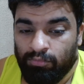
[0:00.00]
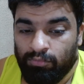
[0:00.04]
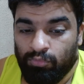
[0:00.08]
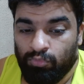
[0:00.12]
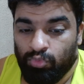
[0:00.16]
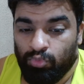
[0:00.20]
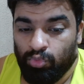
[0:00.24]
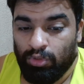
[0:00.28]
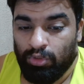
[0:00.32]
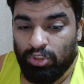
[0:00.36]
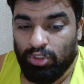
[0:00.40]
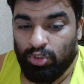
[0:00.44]

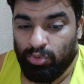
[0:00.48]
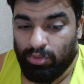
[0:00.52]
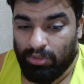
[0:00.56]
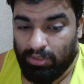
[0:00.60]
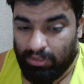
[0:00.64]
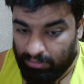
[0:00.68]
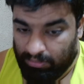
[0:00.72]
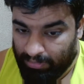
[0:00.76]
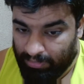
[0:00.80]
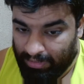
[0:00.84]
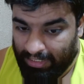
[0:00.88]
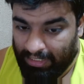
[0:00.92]
which will
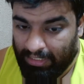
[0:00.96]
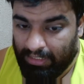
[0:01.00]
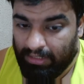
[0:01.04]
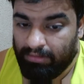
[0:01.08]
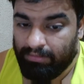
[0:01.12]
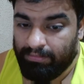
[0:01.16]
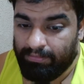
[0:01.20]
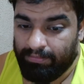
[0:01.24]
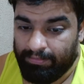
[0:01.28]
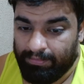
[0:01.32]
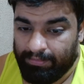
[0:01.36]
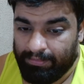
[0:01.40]
be
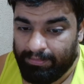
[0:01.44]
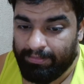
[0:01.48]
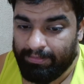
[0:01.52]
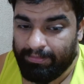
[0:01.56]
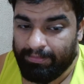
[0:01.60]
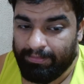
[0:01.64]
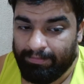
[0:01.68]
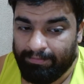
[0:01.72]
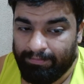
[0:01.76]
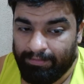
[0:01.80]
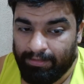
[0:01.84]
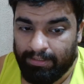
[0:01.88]

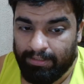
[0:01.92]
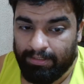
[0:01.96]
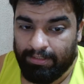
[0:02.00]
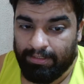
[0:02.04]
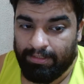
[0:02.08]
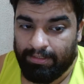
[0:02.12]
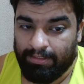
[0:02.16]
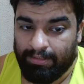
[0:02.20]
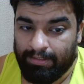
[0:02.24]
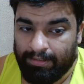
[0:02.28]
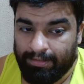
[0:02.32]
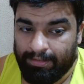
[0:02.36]
first